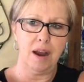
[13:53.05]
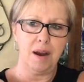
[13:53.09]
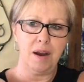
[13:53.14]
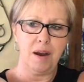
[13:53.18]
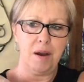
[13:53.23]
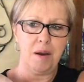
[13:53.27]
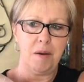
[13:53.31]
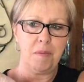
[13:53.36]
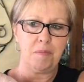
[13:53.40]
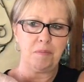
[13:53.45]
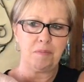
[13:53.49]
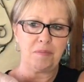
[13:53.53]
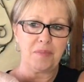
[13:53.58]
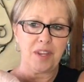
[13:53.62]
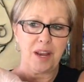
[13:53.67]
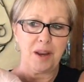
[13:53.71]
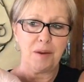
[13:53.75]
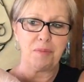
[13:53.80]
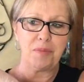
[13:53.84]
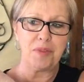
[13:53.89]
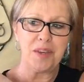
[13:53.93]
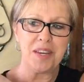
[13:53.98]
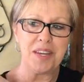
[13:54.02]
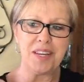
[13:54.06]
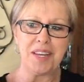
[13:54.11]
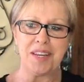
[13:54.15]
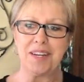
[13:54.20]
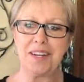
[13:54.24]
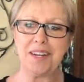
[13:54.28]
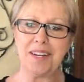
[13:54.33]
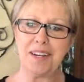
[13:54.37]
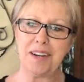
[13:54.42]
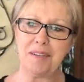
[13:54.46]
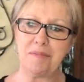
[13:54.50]
Um, I'm
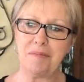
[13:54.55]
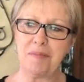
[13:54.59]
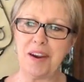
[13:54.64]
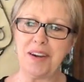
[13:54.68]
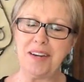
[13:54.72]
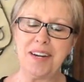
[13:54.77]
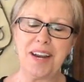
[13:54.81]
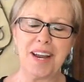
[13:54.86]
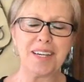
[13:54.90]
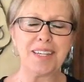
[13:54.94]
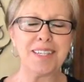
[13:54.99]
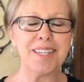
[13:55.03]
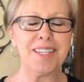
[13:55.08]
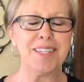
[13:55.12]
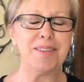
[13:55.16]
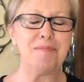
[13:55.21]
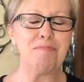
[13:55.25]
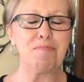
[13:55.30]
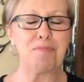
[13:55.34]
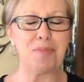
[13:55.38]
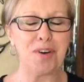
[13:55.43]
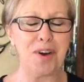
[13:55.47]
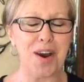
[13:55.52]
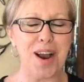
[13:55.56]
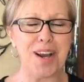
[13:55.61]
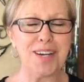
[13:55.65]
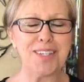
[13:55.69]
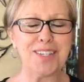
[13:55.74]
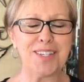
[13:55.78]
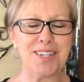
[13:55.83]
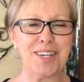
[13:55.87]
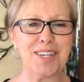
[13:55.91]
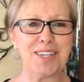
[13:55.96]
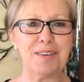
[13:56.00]
thinking my next
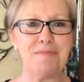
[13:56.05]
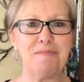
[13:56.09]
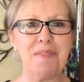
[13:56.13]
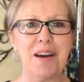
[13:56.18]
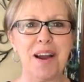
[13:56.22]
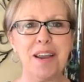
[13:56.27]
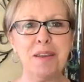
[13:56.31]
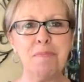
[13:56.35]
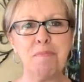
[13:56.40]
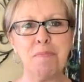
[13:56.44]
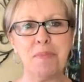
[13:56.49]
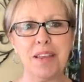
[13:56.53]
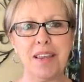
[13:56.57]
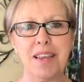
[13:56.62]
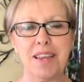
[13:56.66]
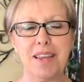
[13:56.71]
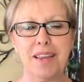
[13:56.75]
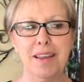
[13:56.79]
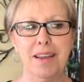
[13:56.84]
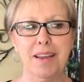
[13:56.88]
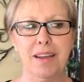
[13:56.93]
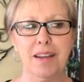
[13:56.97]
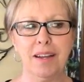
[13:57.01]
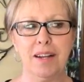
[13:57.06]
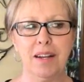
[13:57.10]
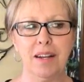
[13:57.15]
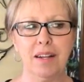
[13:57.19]
project might be